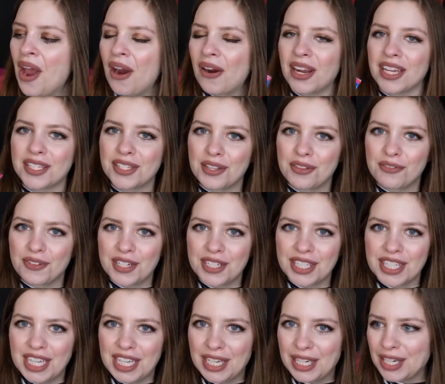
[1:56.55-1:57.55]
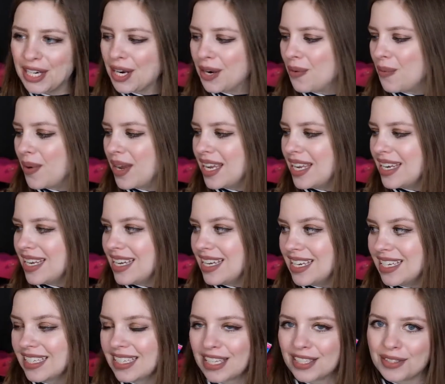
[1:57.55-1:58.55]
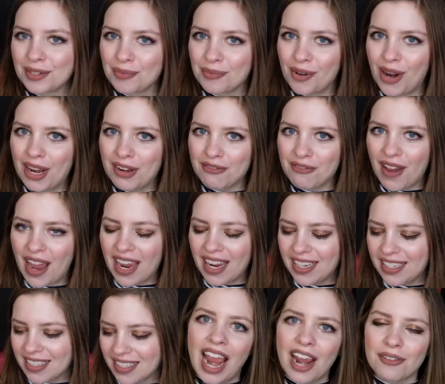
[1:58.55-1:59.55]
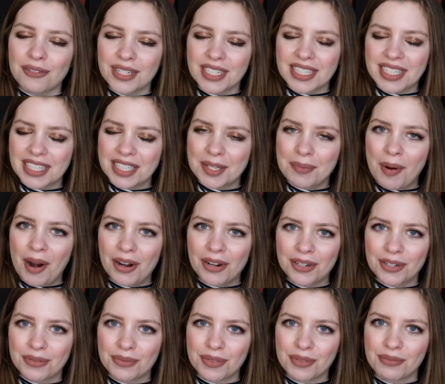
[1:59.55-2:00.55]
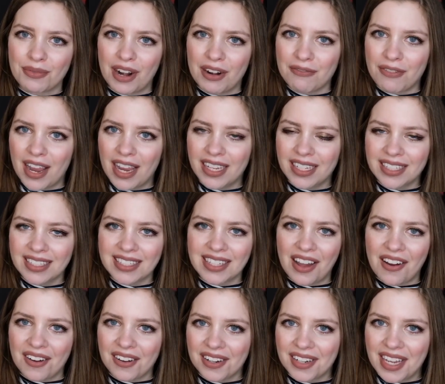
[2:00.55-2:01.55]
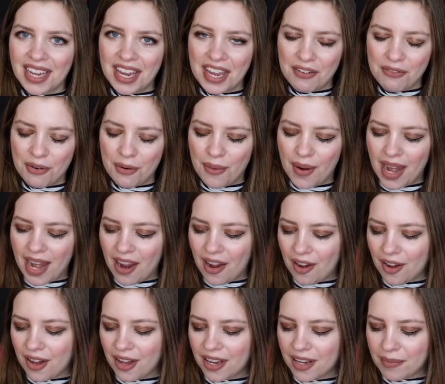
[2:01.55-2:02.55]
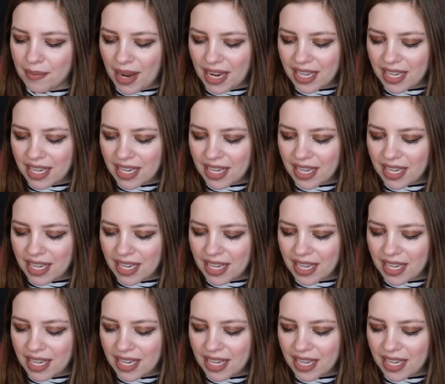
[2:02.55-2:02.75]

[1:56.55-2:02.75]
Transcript: All right, so the first thing you're gonna win is some red vines. I recently partnered with Red Vines on a giveaway on